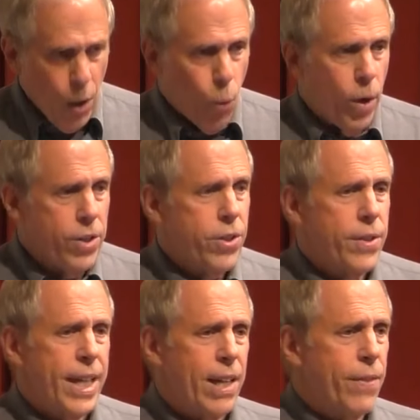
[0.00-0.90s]
was
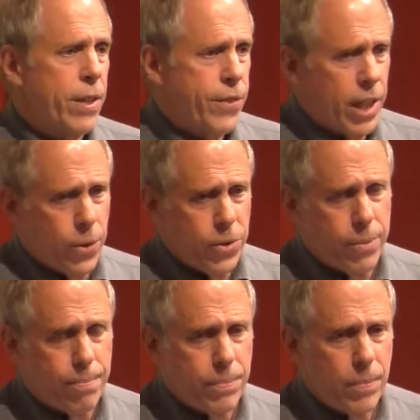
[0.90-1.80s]
the advent of
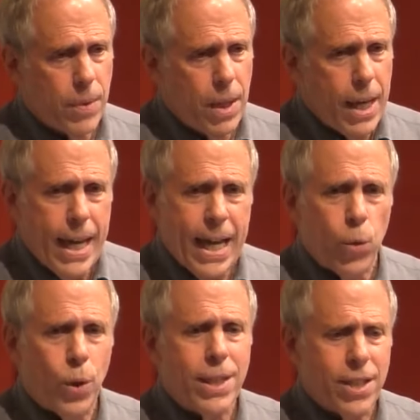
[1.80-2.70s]
terrorism
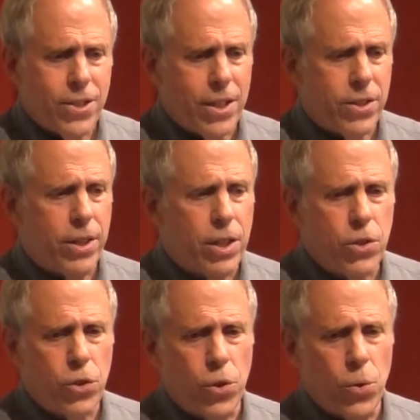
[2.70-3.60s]
and what this has
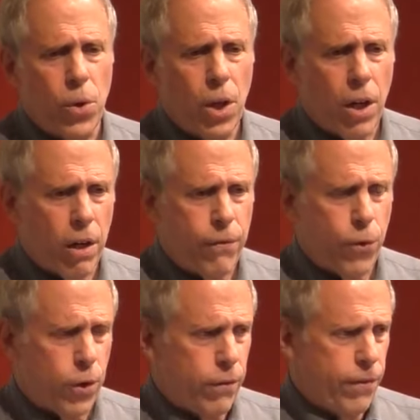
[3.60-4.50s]
done to our
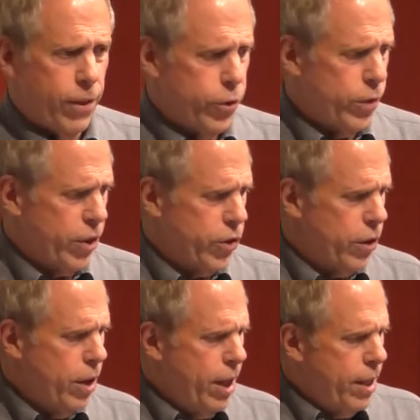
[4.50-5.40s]
foreign affairs
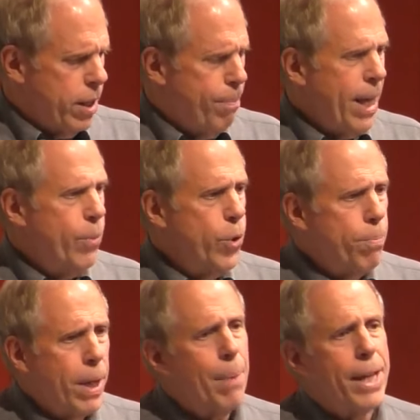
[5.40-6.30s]
structure. The
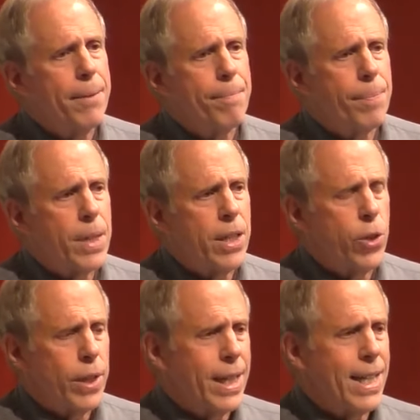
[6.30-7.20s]
Beirut bombing in the
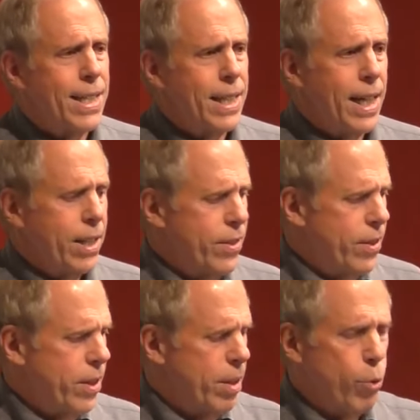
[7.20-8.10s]
early 1980s,
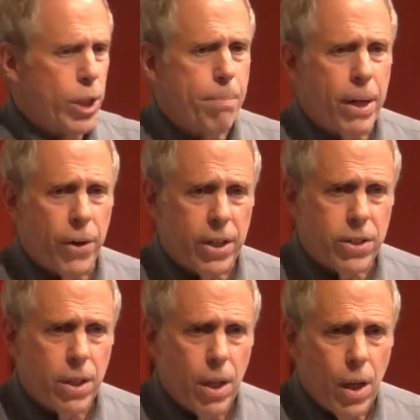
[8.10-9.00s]
this is the Marine
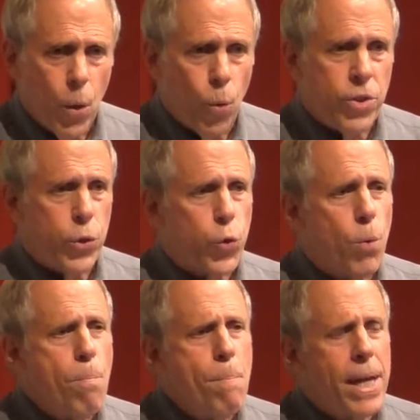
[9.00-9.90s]
barracks, was a
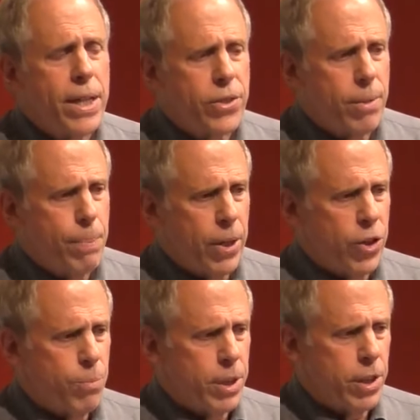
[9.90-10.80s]
tremendous
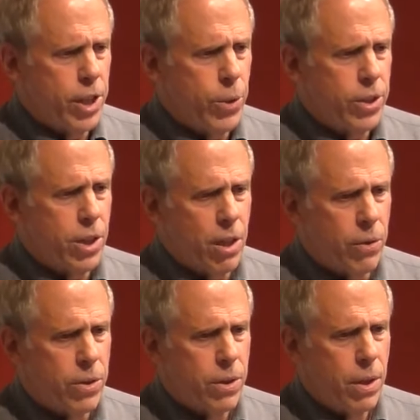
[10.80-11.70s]
embarrassment to the U.S.
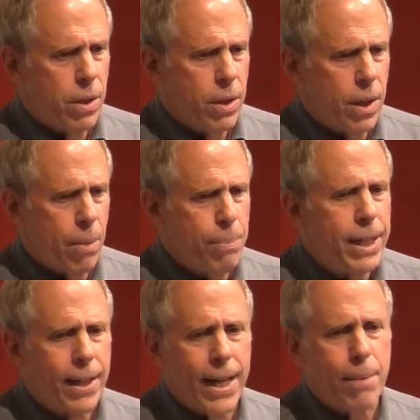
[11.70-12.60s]
Congress, a
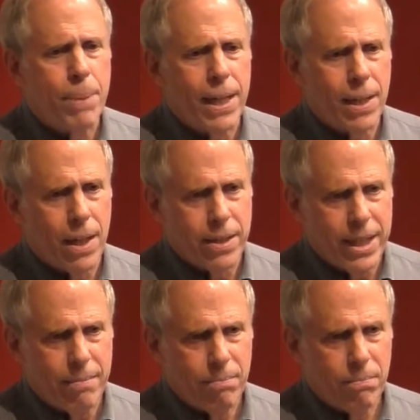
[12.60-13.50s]
bit like
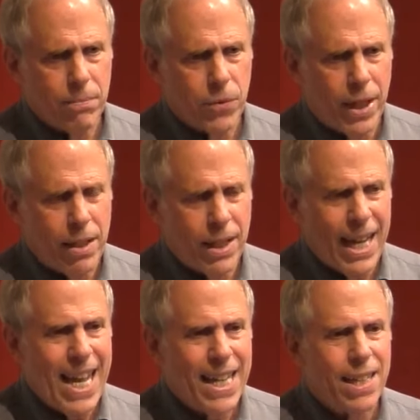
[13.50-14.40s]
Benghazi, right? They
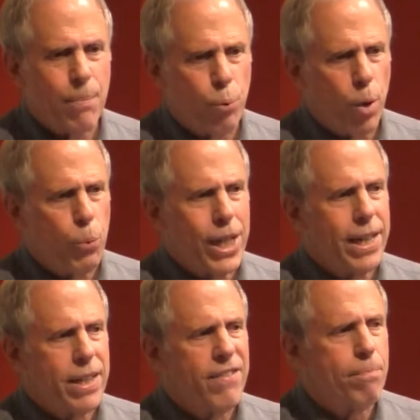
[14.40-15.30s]
hadn't
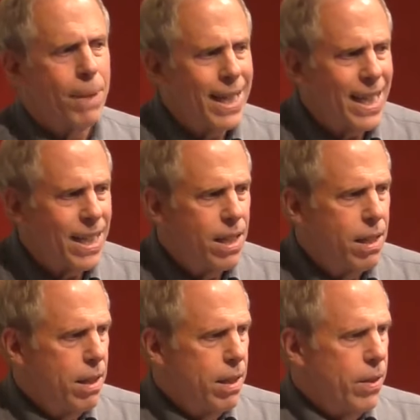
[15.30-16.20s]
appropriated enough money
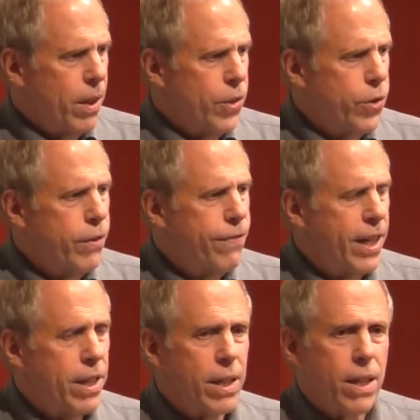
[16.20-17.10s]
to
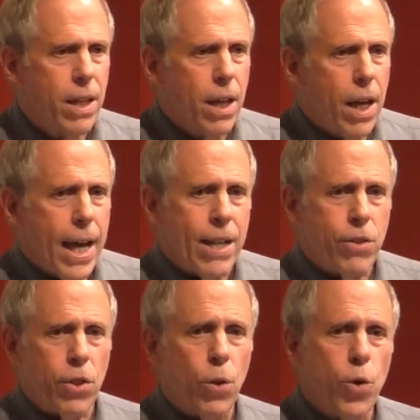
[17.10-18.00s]
defend. And
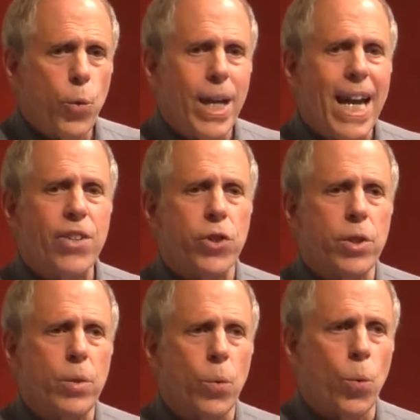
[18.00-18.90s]
so the
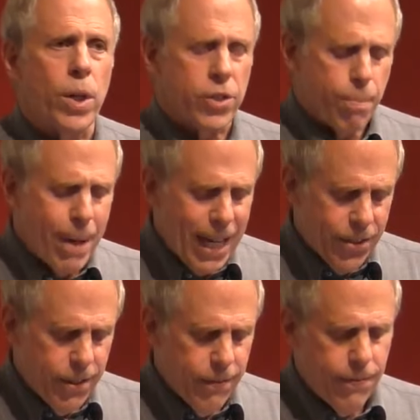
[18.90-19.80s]
reaction was
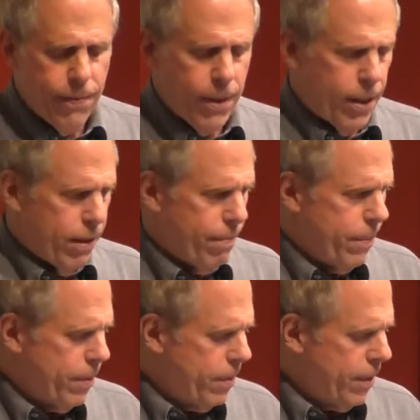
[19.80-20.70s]
massive.
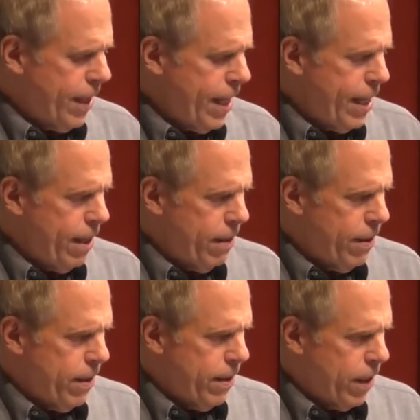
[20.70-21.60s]

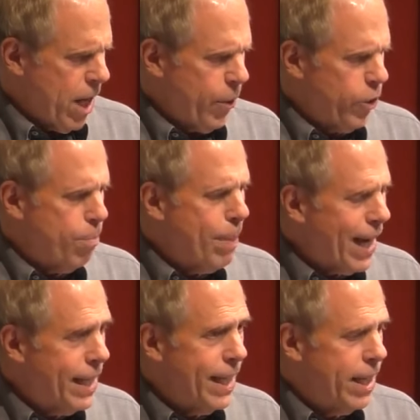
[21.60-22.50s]
The Congress
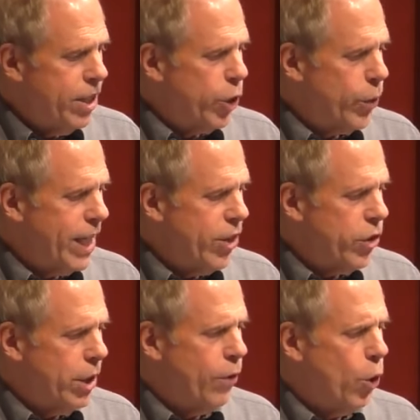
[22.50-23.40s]
mandated the
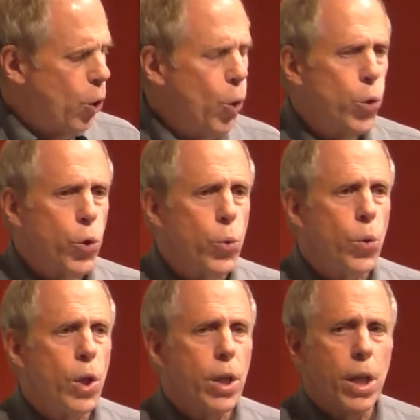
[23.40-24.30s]
creation of a whole
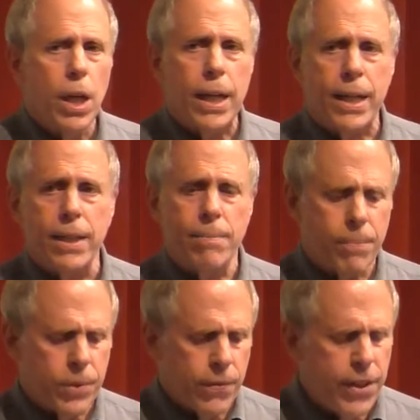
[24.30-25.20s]
new
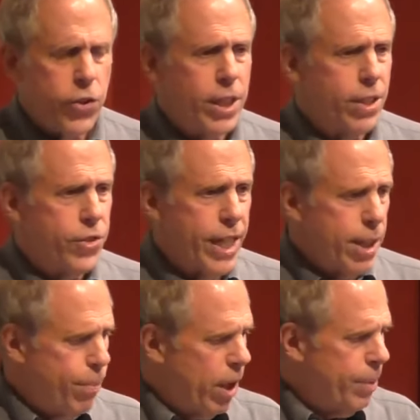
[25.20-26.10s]
division at the State
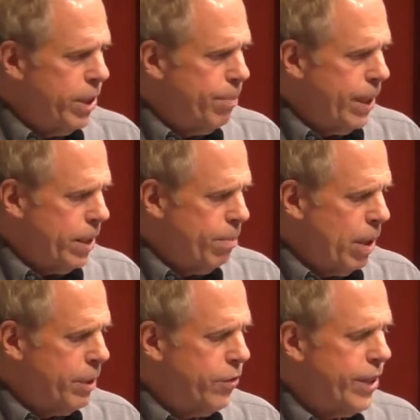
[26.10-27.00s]
Department,
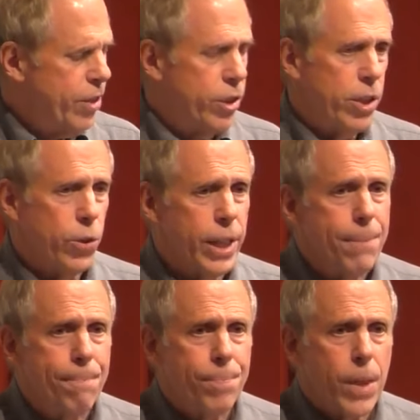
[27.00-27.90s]
Department of State
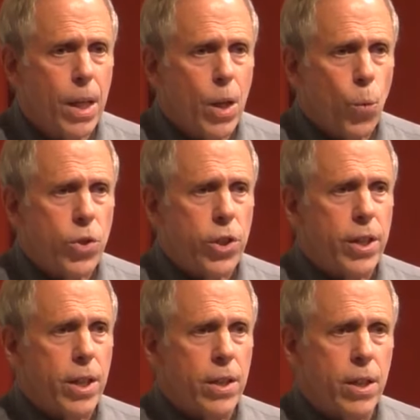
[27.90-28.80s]
Security, which in
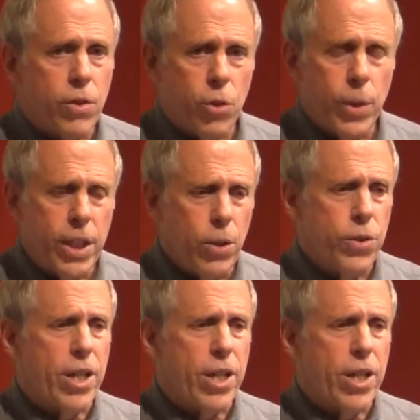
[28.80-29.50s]
the ensuing years